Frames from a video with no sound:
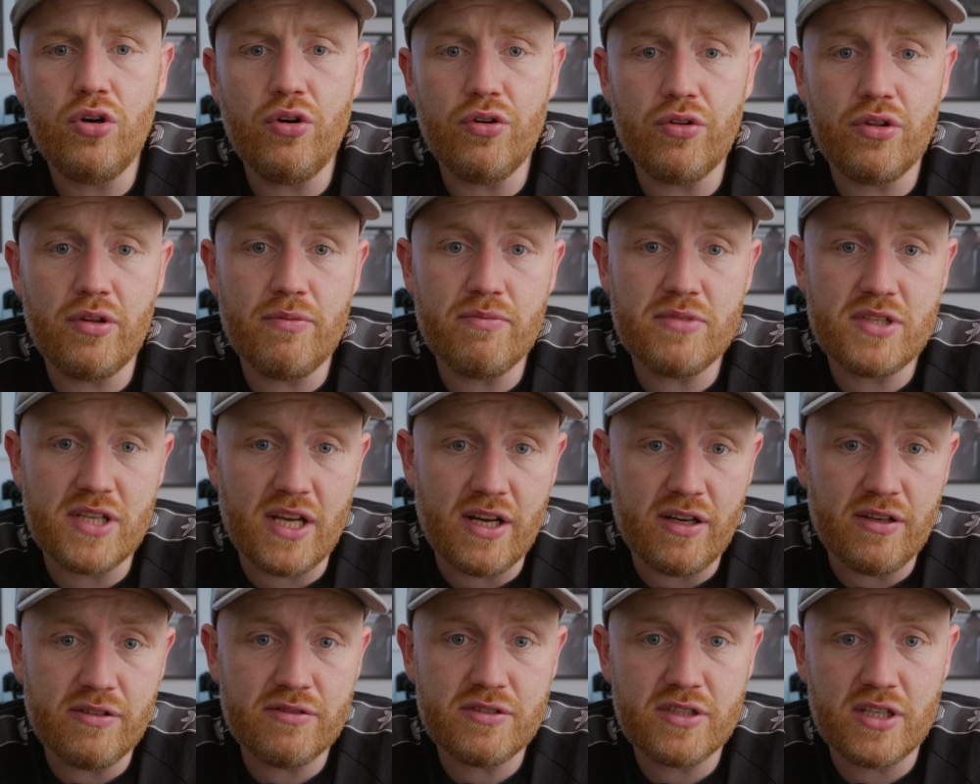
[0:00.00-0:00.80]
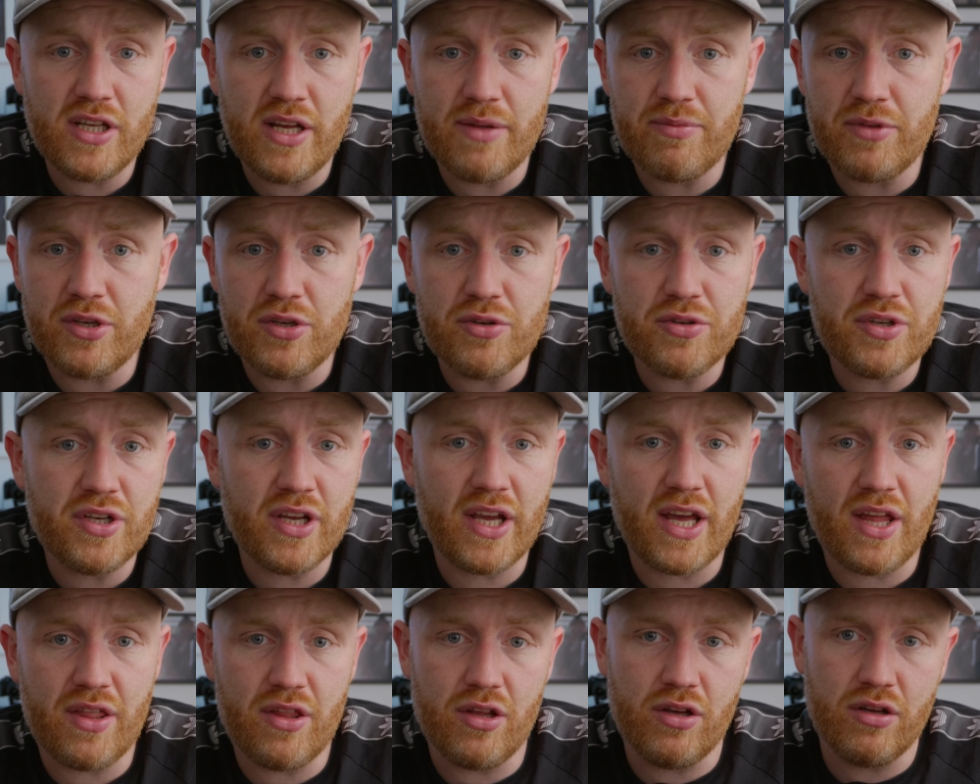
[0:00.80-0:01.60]
Cooke themselves claim that you
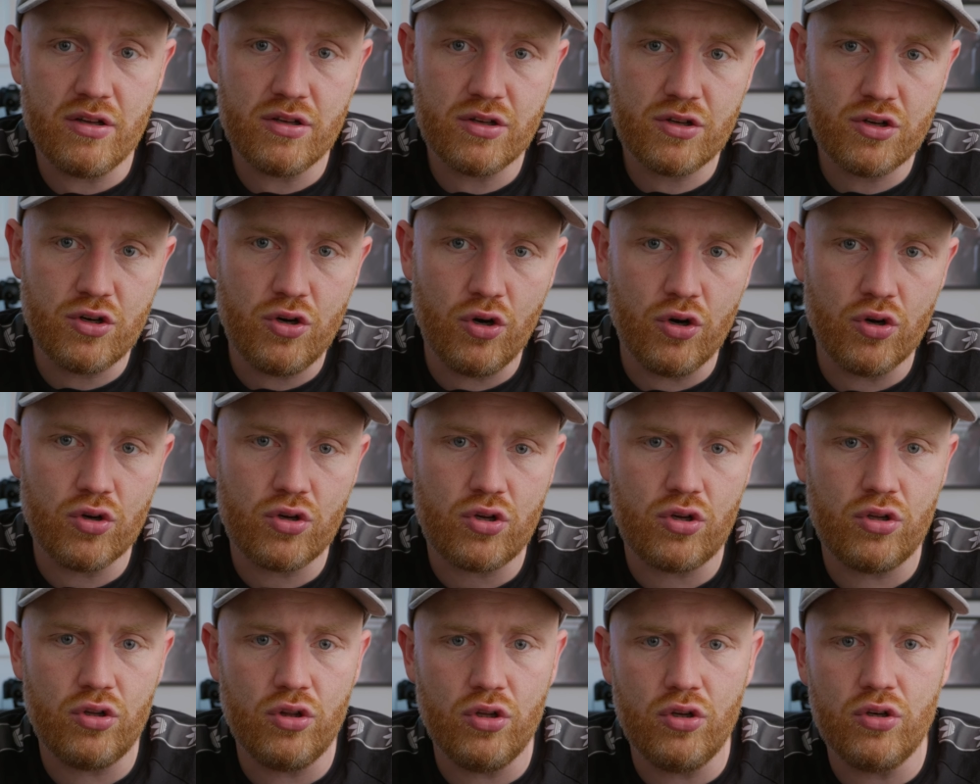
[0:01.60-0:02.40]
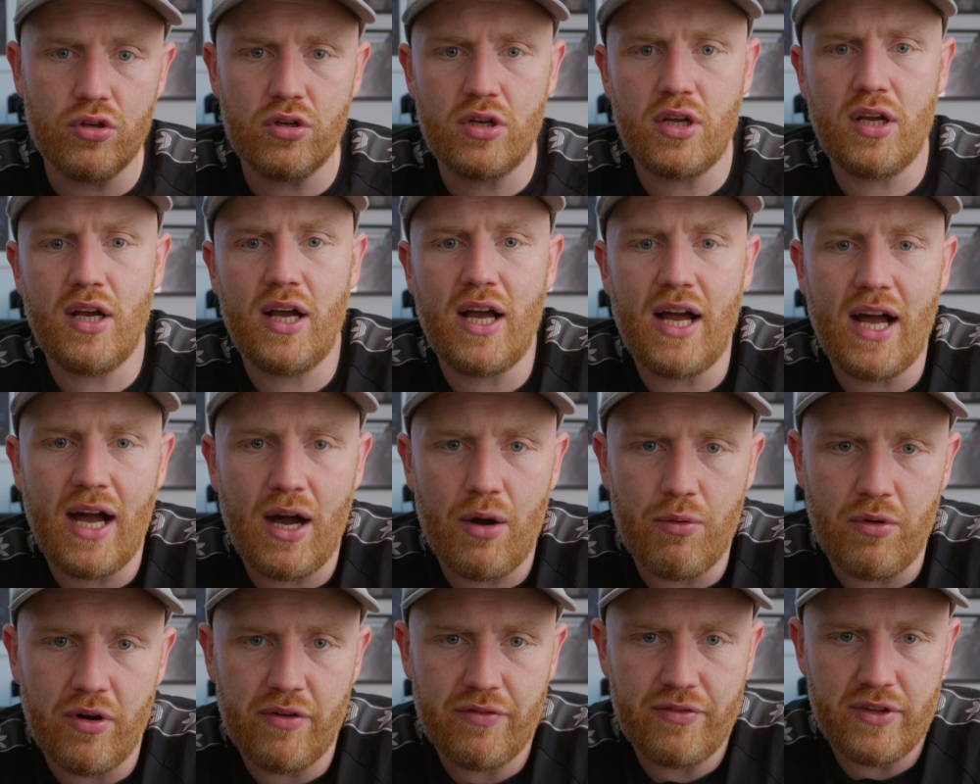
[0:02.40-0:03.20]
can get the Cooke look
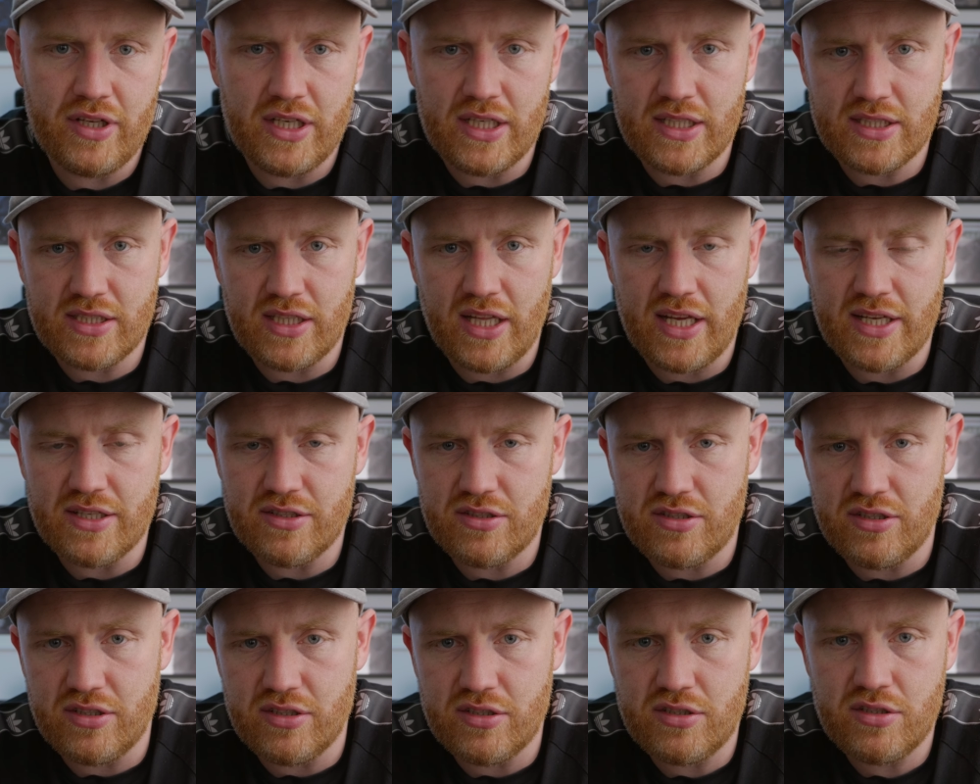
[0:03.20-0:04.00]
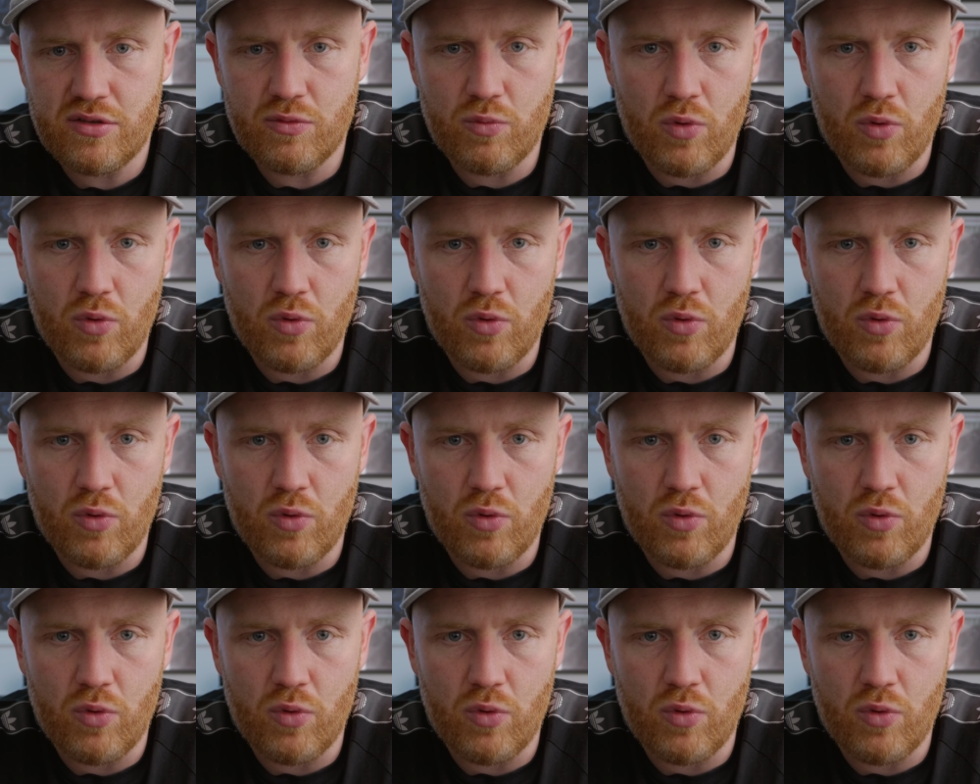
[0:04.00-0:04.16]
out of these lenses,